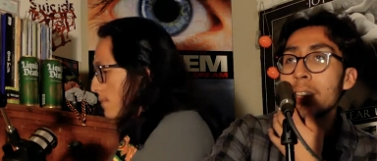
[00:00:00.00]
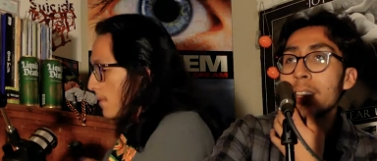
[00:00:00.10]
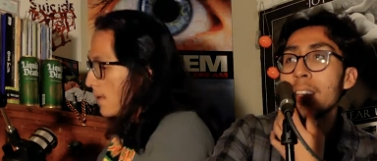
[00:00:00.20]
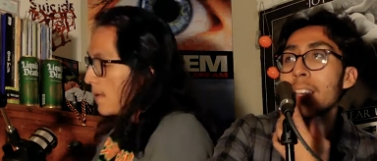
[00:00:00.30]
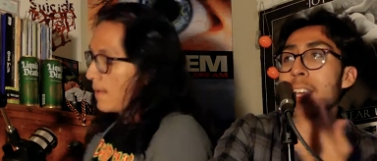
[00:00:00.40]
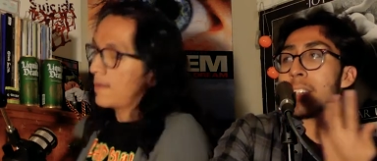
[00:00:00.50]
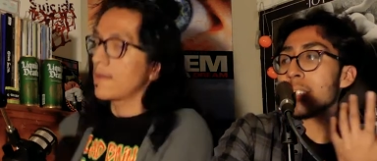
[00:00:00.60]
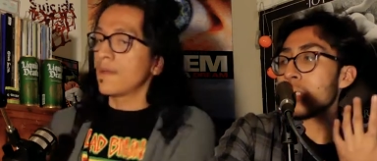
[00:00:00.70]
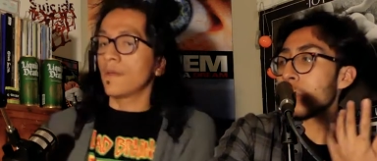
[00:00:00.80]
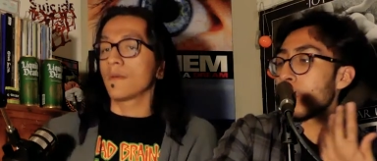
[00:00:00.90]
Speaker 1: of like the links
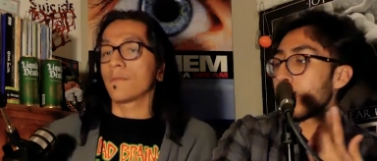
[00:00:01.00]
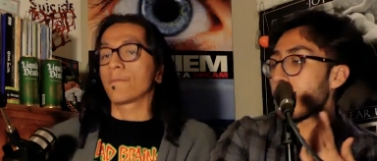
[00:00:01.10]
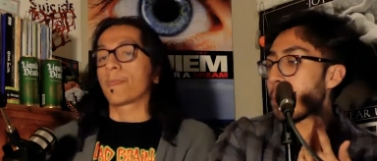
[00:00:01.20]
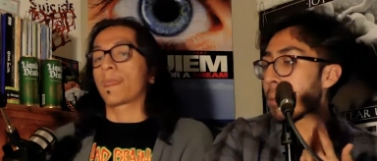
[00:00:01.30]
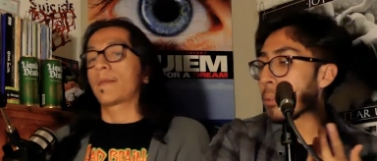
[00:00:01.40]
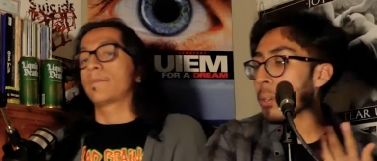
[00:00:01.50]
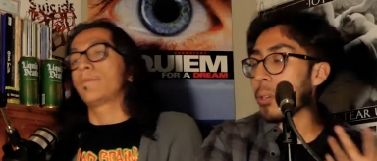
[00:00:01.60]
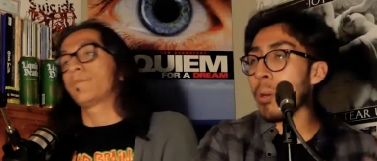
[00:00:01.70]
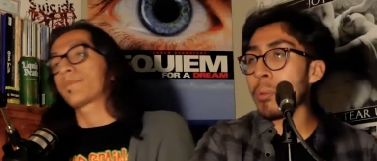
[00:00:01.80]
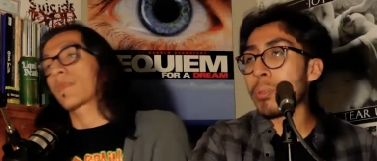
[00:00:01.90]
that someone would be able to
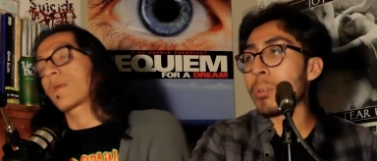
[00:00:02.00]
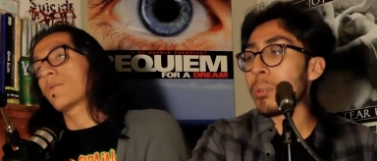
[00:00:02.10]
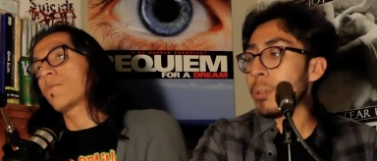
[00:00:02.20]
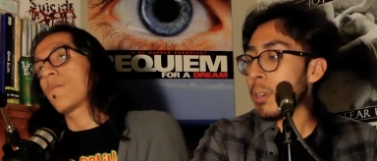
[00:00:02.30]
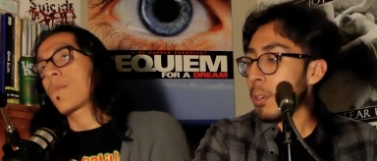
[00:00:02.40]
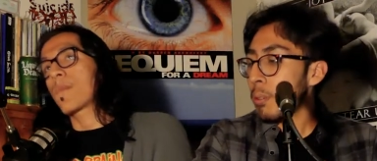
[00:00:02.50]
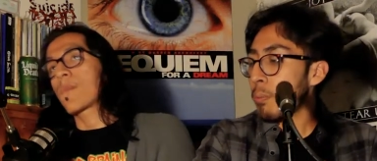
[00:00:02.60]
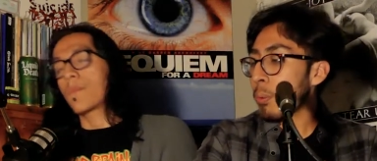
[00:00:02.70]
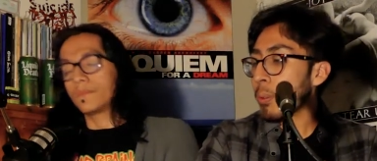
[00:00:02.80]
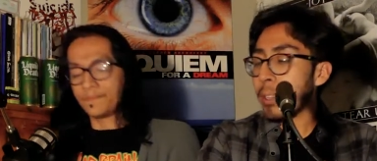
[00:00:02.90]
go through
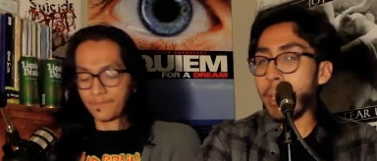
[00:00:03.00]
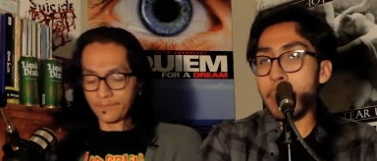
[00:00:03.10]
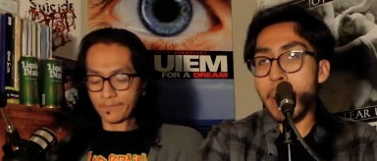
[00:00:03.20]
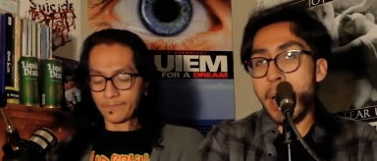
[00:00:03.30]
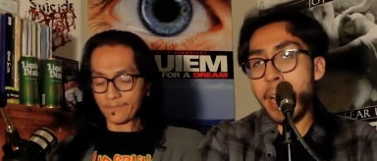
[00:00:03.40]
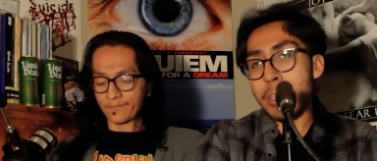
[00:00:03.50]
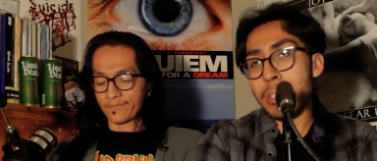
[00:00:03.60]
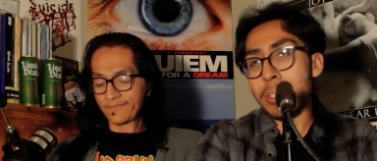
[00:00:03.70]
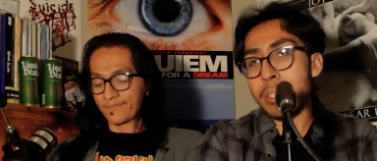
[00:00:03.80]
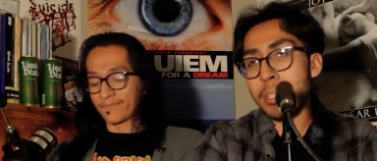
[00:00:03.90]
for their
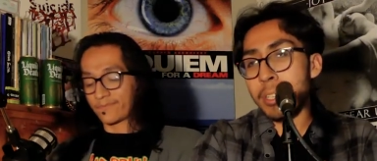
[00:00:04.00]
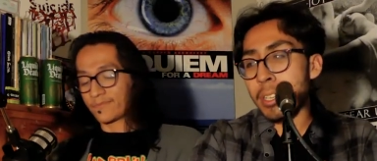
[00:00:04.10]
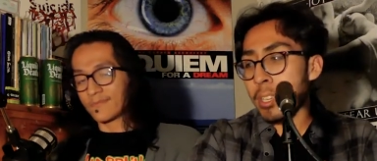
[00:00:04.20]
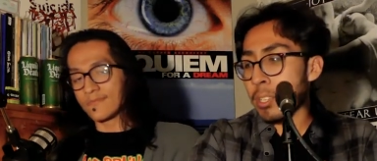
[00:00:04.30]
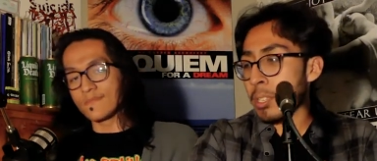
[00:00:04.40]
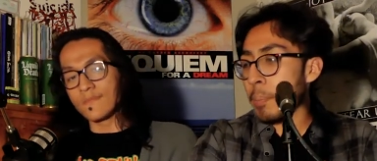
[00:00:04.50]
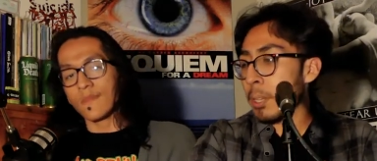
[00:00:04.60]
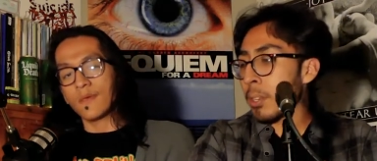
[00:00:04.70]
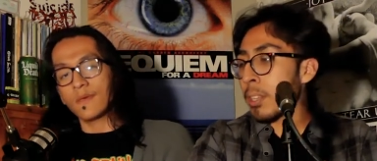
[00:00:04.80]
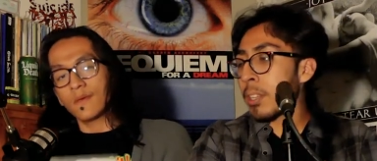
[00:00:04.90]
passion. So I
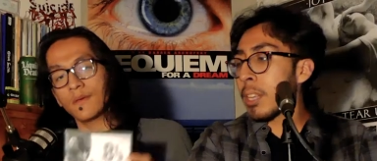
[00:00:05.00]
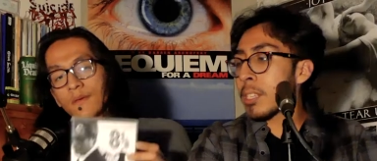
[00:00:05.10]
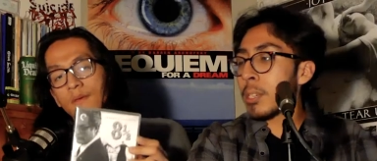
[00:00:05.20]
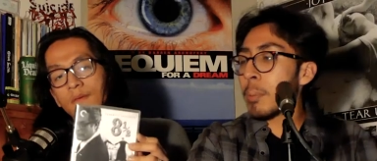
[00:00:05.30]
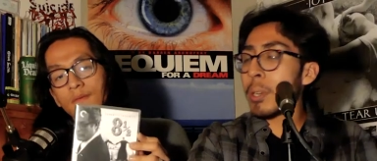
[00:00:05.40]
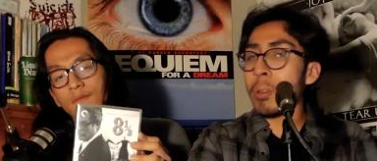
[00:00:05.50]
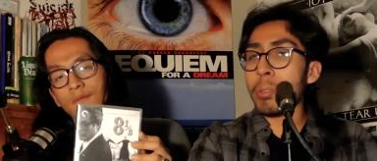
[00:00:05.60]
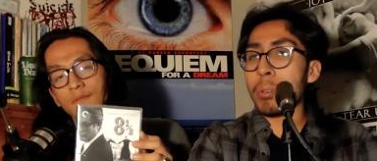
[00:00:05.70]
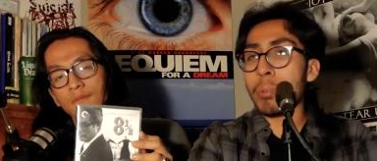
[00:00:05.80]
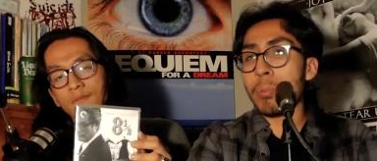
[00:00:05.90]
mean, look at the links that we go
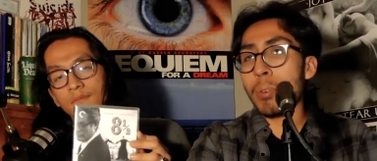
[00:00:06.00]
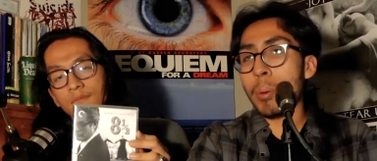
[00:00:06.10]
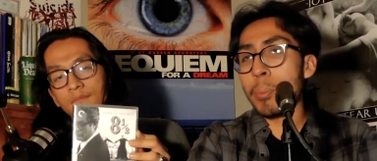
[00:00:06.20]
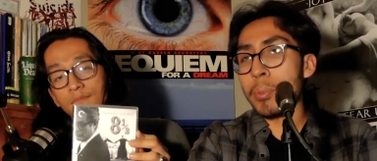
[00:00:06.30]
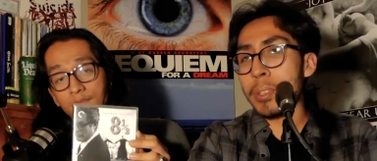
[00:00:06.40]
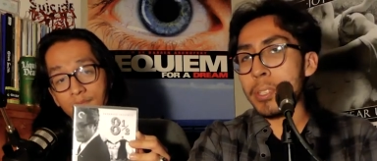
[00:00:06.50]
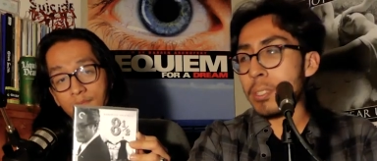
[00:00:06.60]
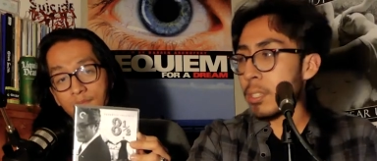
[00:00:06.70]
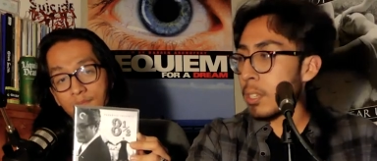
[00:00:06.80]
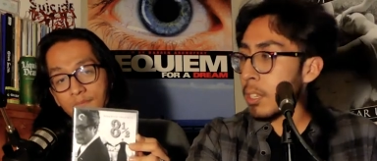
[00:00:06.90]
through for our
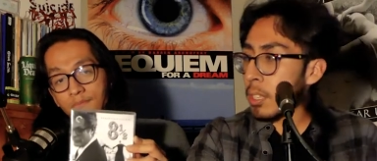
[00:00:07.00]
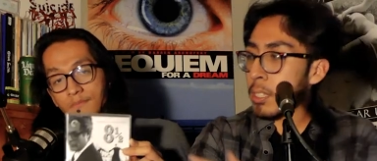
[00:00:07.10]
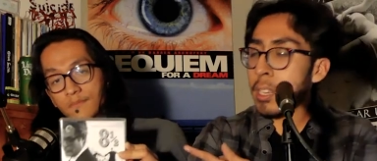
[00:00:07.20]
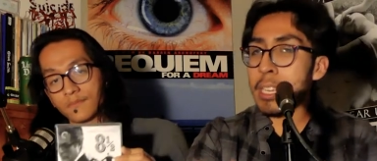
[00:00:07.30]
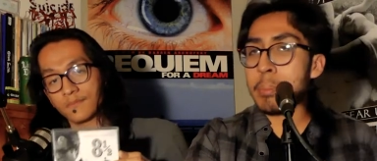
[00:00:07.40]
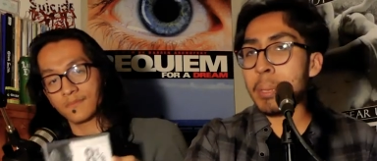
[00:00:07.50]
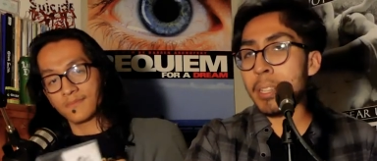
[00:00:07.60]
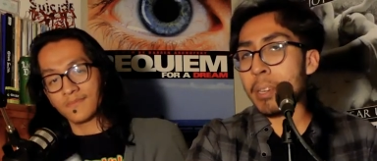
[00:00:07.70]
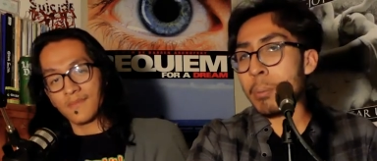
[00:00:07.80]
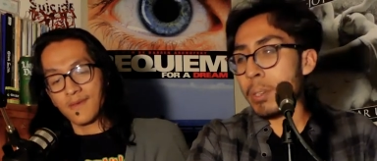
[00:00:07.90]
movies. This guy spent
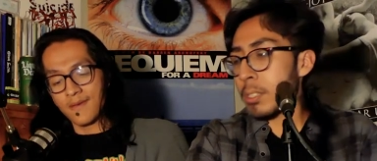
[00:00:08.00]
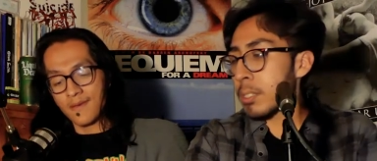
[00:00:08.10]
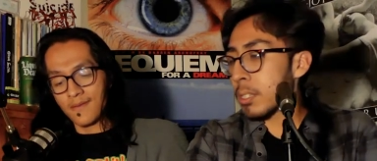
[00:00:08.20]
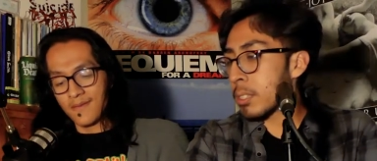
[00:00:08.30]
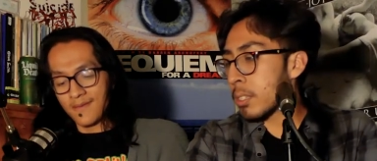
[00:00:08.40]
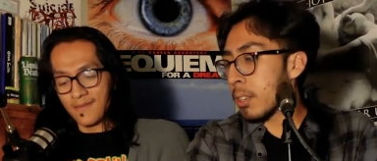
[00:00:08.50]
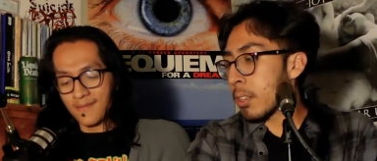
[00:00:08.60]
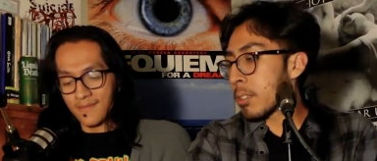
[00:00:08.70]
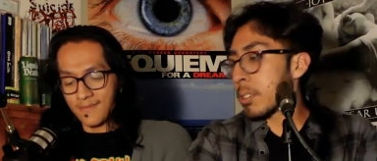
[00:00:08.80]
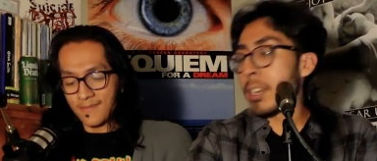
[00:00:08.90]
like what sixty
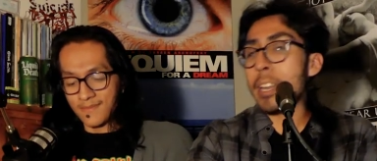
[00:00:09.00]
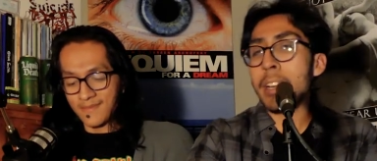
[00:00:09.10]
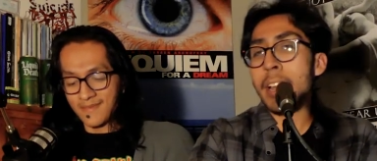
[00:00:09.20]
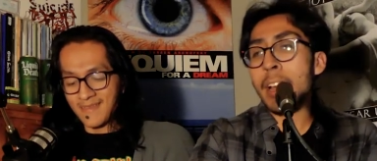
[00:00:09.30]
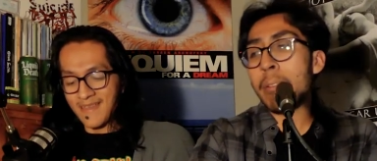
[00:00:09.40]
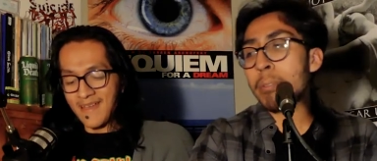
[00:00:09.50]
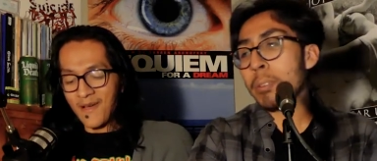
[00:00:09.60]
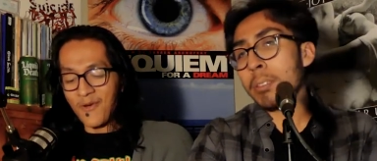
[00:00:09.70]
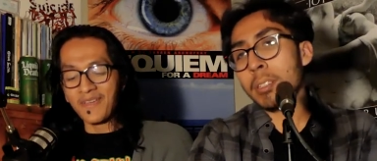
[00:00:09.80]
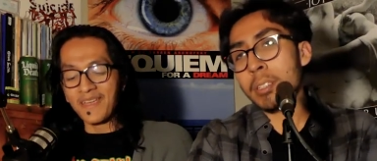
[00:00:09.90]
dollars on eight and a half.
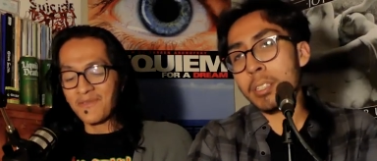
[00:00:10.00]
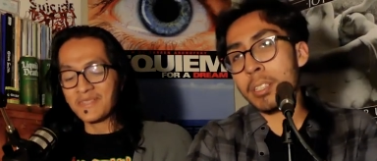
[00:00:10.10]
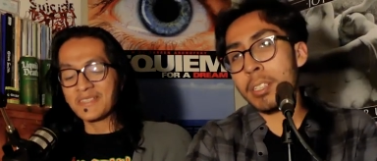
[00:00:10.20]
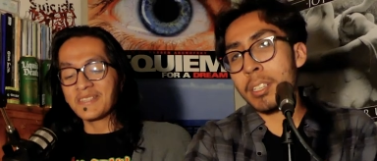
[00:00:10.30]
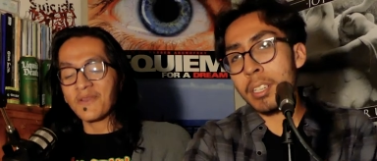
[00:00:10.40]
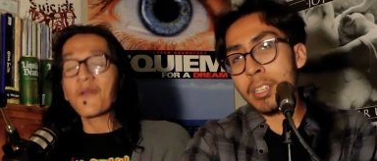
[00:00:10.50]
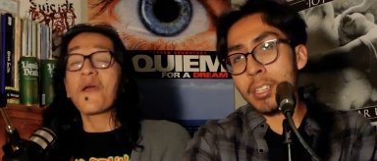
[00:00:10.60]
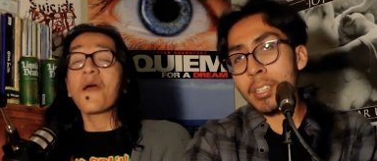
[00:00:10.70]
Speaker 2: Okay, it wasn't sixty.